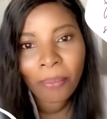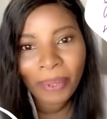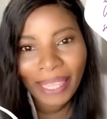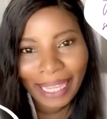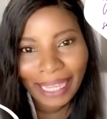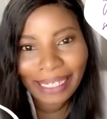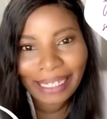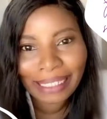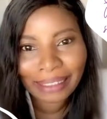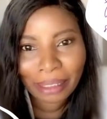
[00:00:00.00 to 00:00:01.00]
pain
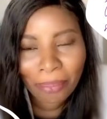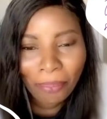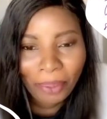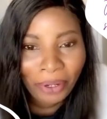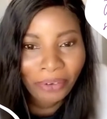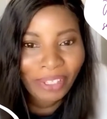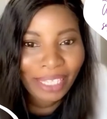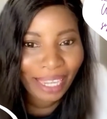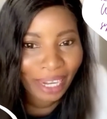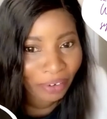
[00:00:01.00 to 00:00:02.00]
in the
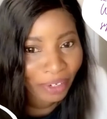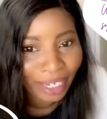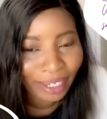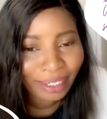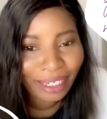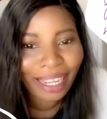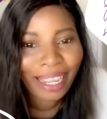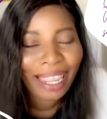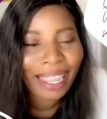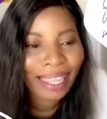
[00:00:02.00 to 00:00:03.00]
pelvic area
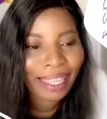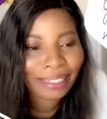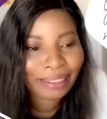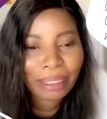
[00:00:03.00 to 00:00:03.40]
and